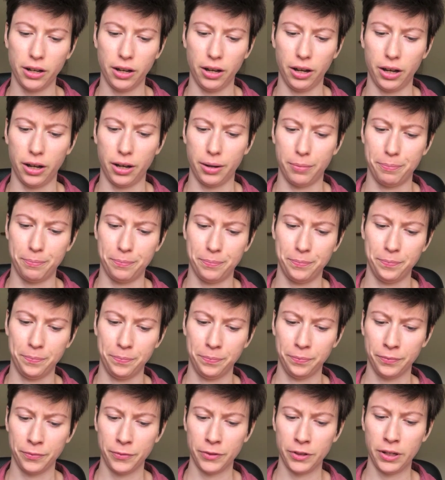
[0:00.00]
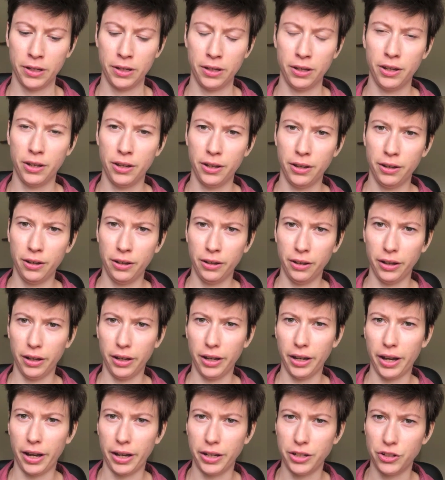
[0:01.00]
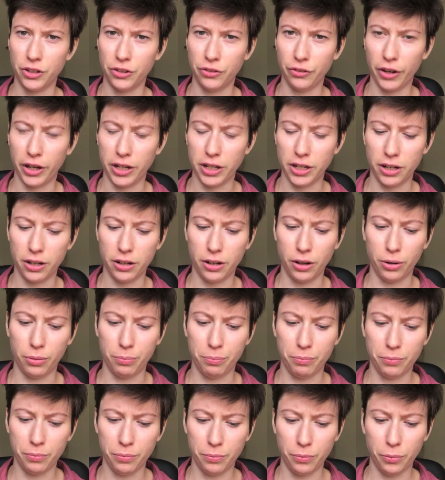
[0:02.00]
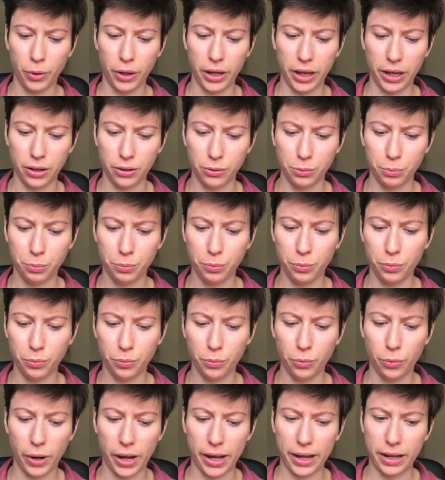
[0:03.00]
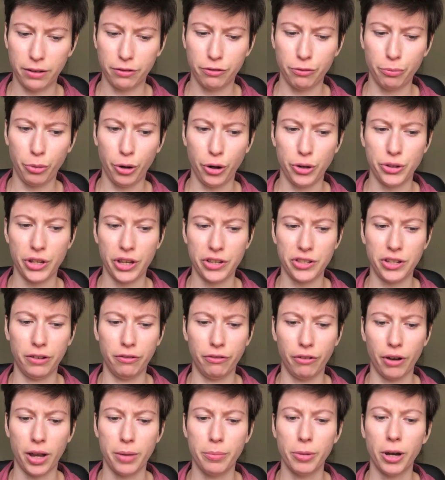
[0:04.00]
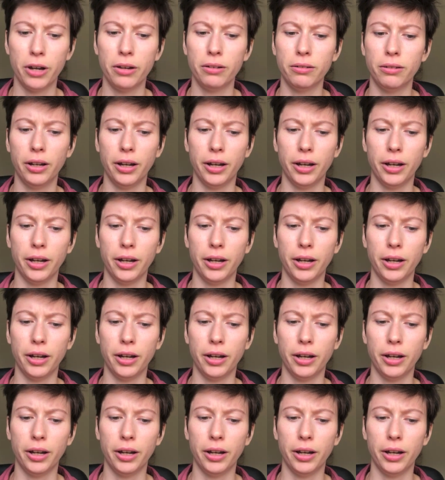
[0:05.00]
I just find it a weird way of processing fibre.